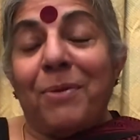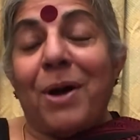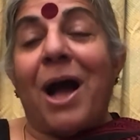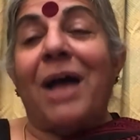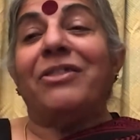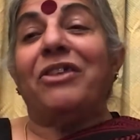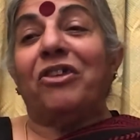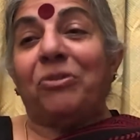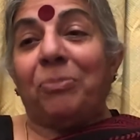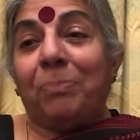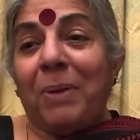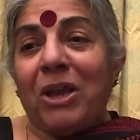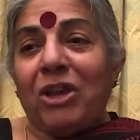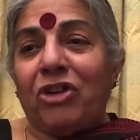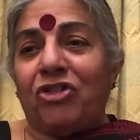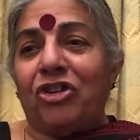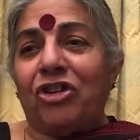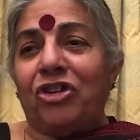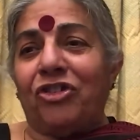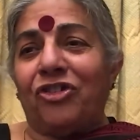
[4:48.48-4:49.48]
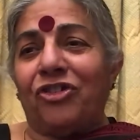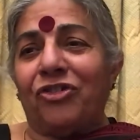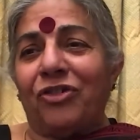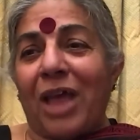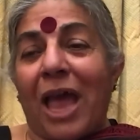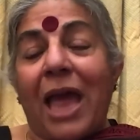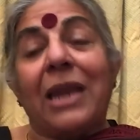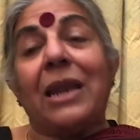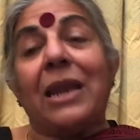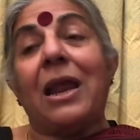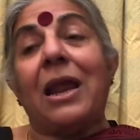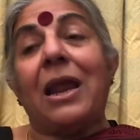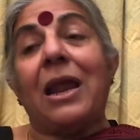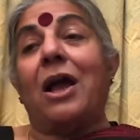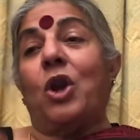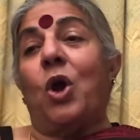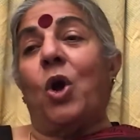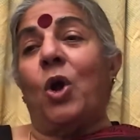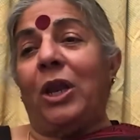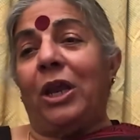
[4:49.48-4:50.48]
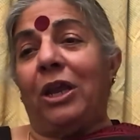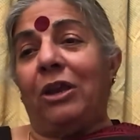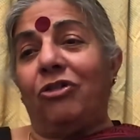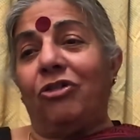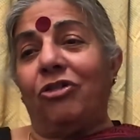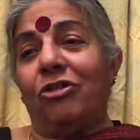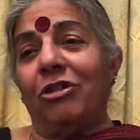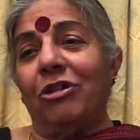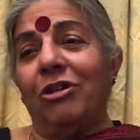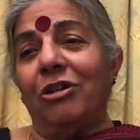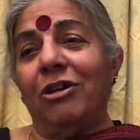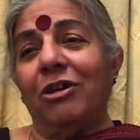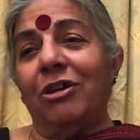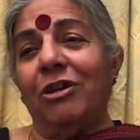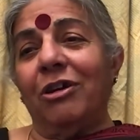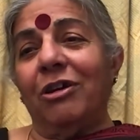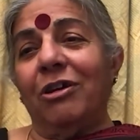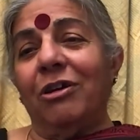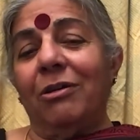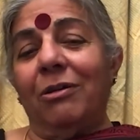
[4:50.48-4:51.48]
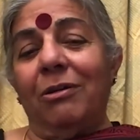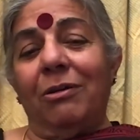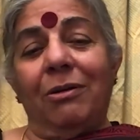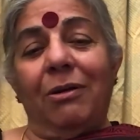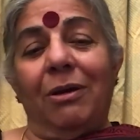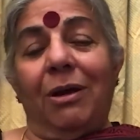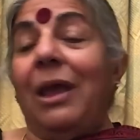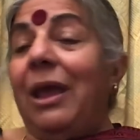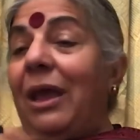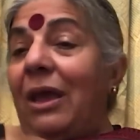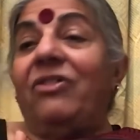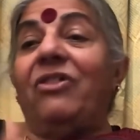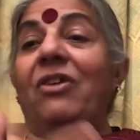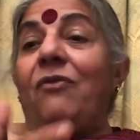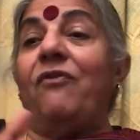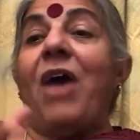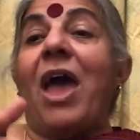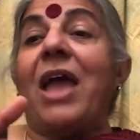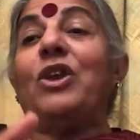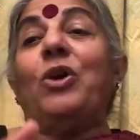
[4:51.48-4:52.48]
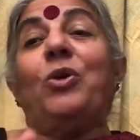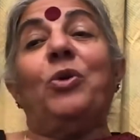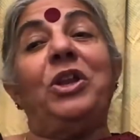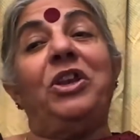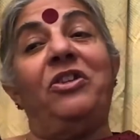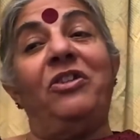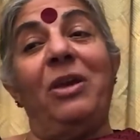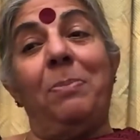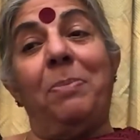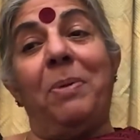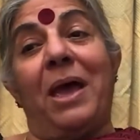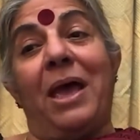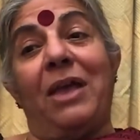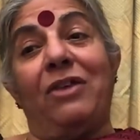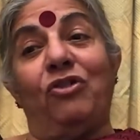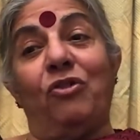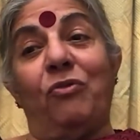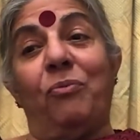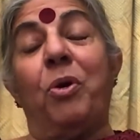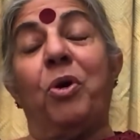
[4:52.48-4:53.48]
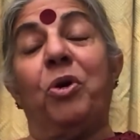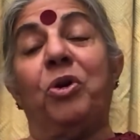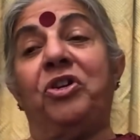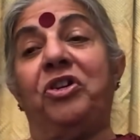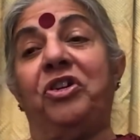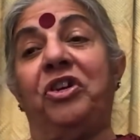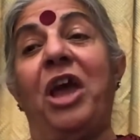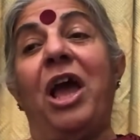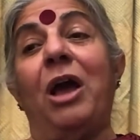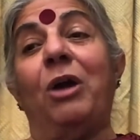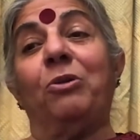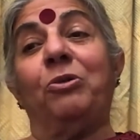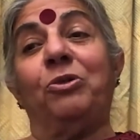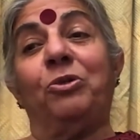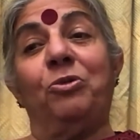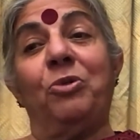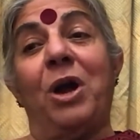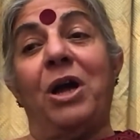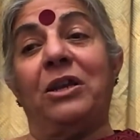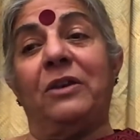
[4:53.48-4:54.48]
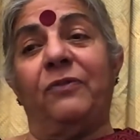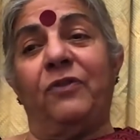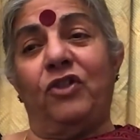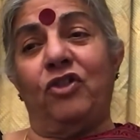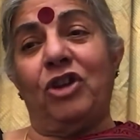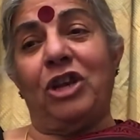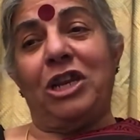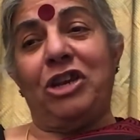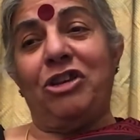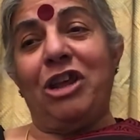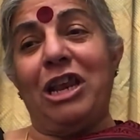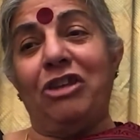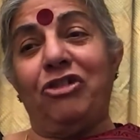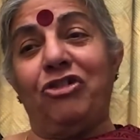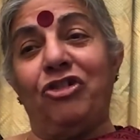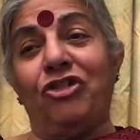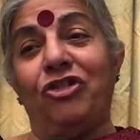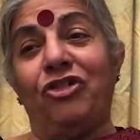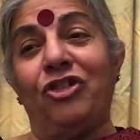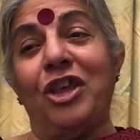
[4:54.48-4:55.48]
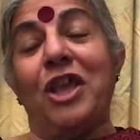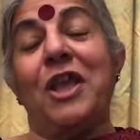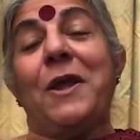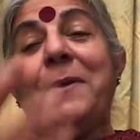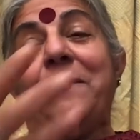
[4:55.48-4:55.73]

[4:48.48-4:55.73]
other species and our knowledge is in fact going deeper, as you pointed out, through artificial intelligence.